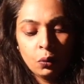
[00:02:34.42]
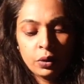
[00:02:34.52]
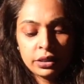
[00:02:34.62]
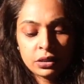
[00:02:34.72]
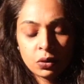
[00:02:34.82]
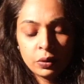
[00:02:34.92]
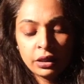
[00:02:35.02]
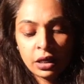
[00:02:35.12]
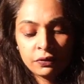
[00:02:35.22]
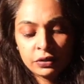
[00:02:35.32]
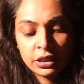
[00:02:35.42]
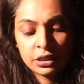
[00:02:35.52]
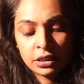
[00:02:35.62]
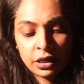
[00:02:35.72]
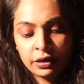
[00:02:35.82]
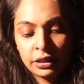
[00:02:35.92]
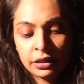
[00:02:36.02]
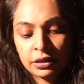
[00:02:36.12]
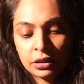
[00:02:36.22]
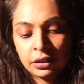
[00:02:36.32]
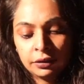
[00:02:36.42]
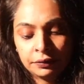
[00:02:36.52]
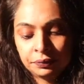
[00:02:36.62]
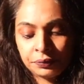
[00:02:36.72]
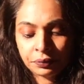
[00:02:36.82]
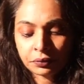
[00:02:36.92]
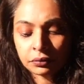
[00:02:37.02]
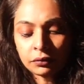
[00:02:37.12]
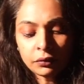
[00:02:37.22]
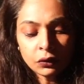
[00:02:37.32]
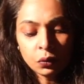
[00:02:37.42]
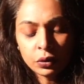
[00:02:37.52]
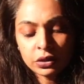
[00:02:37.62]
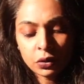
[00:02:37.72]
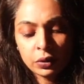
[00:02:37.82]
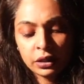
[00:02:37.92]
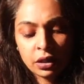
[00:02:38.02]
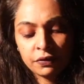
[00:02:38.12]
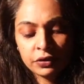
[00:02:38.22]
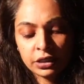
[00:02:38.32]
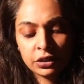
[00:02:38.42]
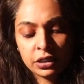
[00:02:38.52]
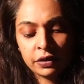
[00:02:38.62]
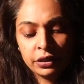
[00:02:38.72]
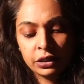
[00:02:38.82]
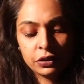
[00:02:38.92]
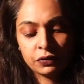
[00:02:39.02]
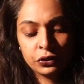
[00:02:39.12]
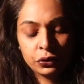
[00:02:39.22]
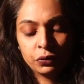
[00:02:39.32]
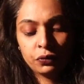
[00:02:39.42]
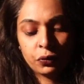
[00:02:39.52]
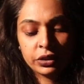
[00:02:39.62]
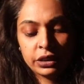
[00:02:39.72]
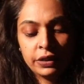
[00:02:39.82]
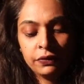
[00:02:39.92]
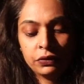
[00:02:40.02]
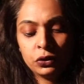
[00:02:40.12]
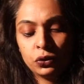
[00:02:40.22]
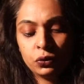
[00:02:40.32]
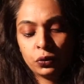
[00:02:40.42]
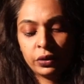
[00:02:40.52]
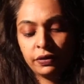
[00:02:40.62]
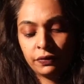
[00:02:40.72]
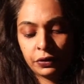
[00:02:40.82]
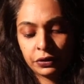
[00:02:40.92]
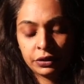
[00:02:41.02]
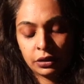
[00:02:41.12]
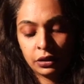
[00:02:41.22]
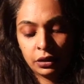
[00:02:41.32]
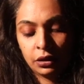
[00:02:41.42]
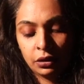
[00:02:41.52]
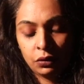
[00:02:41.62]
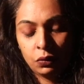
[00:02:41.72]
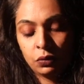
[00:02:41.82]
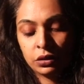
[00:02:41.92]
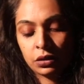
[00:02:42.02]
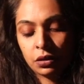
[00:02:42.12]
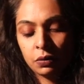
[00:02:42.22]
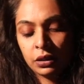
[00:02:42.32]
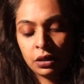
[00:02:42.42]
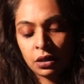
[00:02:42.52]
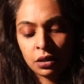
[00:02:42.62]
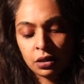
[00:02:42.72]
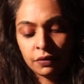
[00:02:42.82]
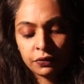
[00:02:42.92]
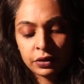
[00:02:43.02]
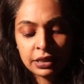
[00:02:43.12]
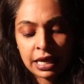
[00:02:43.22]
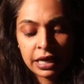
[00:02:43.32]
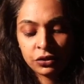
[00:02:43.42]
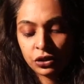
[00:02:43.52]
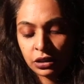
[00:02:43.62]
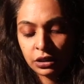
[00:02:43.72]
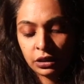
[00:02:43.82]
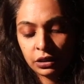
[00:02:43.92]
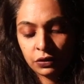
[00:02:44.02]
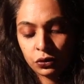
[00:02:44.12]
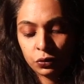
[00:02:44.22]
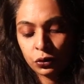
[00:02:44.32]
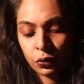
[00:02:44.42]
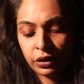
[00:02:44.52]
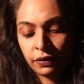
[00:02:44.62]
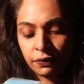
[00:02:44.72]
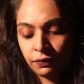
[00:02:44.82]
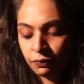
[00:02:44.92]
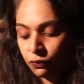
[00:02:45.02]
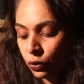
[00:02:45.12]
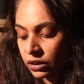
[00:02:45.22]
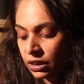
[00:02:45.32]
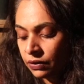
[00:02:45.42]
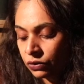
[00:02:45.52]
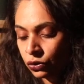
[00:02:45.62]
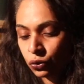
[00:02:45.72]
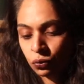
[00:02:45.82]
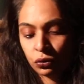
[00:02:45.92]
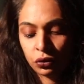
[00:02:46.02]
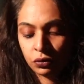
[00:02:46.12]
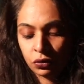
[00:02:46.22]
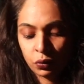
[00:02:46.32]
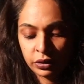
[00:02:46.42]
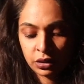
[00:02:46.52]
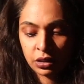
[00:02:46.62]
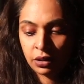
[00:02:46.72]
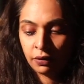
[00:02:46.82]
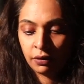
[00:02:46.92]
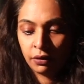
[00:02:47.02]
What's going on for Sagittarius? What's going on for Sagittarius for June 14th to June 21st? What's going on for Saggies? June 2014 to June 21st.